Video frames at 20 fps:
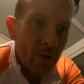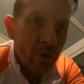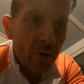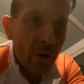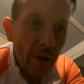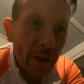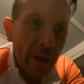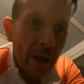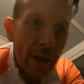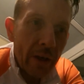
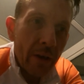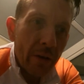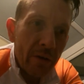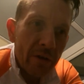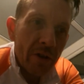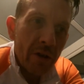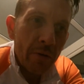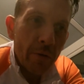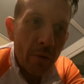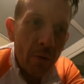Trying to get
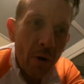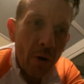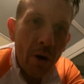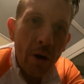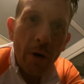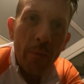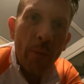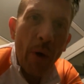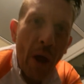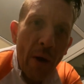used
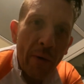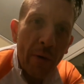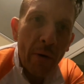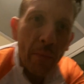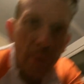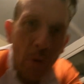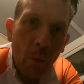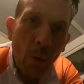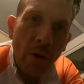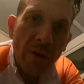to pairing up
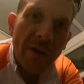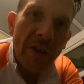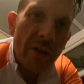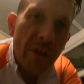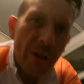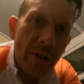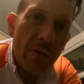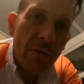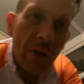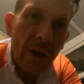the
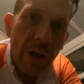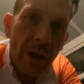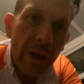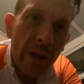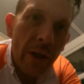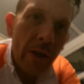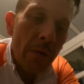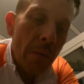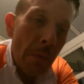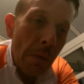wattages, really.
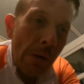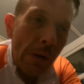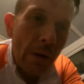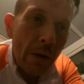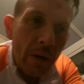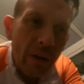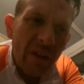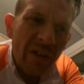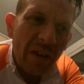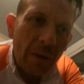
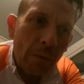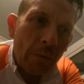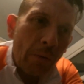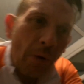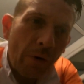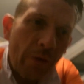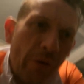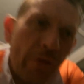I think I'm not